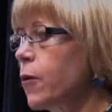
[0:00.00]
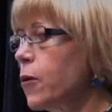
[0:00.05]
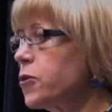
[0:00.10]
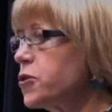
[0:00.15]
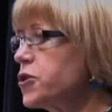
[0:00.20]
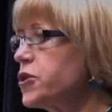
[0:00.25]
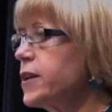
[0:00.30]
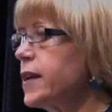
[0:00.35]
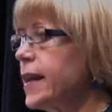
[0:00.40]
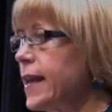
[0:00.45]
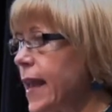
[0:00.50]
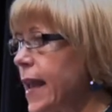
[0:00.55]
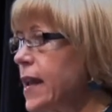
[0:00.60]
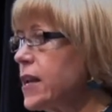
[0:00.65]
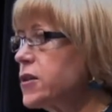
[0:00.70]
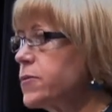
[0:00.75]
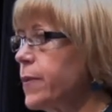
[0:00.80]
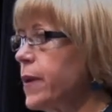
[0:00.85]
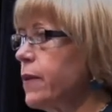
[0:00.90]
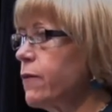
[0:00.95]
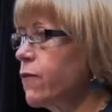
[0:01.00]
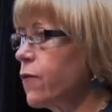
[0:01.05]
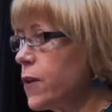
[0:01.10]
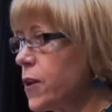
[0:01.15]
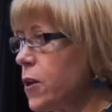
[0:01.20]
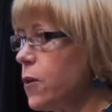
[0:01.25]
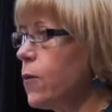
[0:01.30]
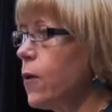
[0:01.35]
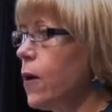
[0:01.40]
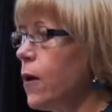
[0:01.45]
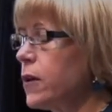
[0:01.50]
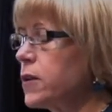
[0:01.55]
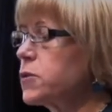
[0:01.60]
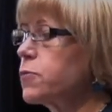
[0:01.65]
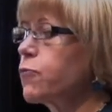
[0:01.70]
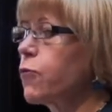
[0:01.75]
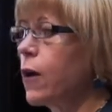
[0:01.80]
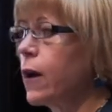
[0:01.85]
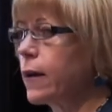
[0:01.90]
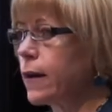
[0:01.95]
approach to engagement for you all
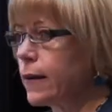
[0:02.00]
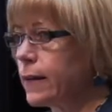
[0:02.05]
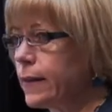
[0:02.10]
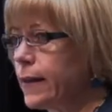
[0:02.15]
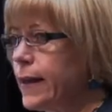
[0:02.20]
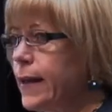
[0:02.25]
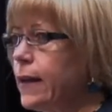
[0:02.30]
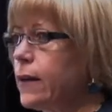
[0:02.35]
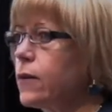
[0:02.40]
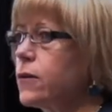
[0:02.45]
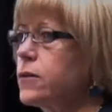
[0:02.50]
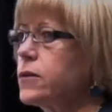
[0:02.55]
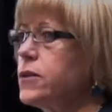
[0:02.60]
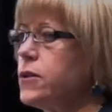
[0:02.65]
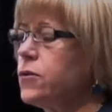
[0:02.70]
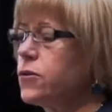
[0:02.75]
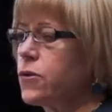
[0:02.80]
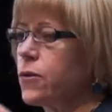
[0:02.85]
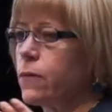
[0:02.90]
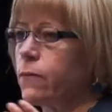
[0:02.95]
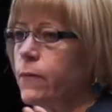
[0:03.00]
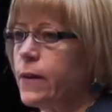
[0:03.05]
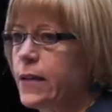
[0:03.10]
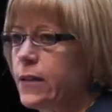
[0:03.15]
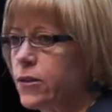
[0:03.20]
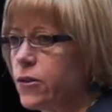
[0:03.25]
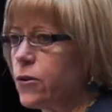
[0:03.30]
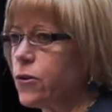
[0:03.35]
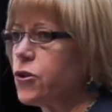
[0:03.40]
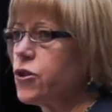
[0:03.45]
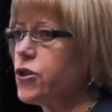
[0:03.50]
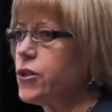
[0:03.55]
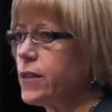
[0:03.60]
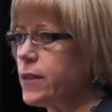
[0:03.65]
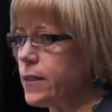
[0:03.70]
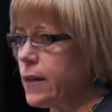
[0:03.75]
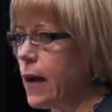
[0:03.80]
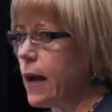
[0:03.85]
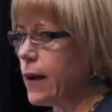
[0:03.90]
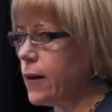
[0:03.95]
as product leaders, user research
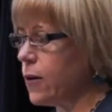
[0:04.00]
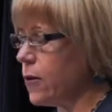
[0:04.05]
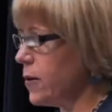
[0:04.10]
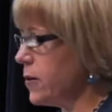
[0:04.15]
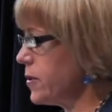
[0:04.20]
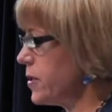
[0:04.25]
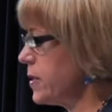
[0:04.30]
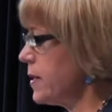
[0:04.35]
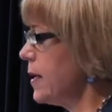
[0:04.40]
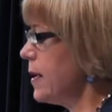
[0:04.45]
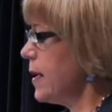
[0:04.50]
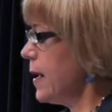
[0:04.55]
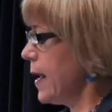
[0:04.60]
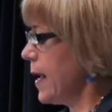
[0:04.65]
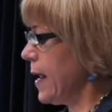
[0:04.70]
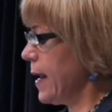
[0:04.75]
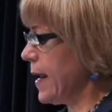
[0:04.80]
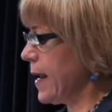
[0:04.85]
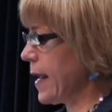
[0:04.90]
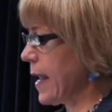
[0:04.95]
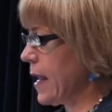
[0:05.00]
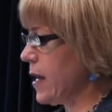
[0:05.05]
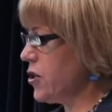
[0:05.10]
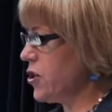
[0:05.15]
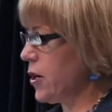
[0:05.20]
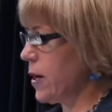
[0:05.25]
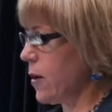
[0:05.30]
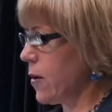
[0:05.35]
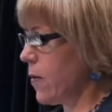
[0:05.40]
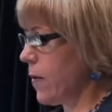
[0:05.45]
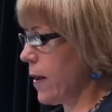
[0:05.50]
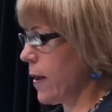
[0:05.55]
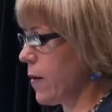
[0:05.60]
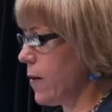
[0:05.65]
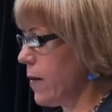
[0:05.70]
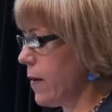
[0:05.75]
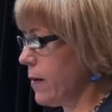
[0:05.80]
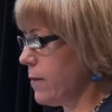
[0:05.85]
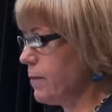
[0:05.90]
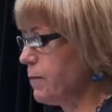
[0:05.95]
designers in engaging
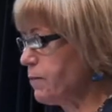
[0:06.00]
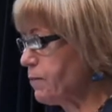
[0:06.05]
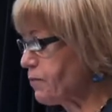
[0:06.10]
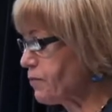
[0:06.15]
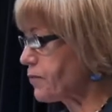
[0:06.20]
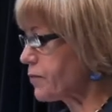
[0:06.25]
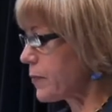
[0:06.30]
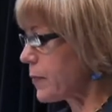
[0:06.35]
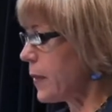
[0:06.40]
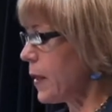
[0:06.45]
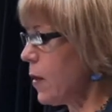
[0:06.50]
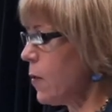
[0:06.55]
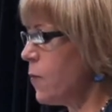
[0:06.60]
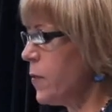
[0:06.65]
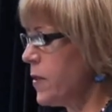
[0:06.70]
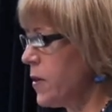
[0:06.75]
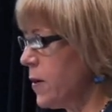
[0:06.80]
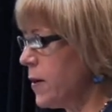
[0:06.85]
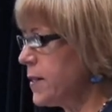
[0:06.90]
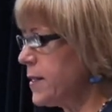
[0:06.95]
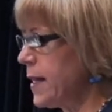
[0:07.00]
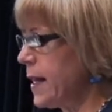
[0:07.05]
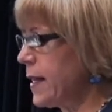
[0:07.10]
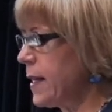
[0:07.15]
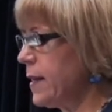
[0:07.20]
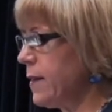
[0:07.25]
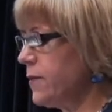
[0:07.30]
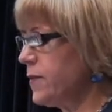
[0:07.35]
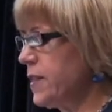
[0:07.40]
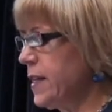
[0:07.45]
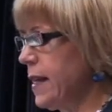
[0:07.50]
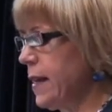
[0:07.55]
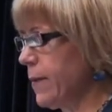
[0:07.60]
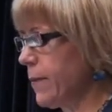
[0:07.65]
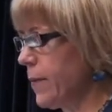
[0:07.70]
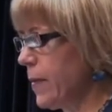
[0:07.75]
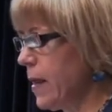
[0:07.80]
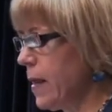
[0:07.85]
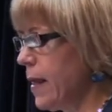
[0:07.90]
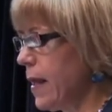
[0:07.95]
going on with your executive
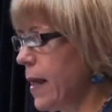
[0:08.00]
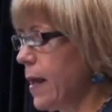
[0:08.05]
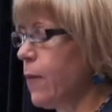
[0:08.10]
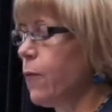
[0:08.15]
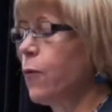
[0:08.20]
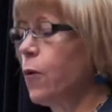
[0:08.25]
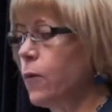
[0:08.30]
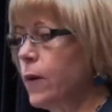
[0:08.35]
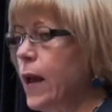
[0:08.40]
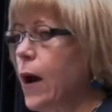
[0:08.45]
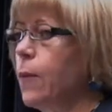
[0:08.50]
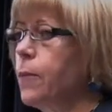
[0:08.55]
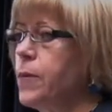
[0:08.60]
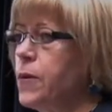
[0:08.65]
team. It won't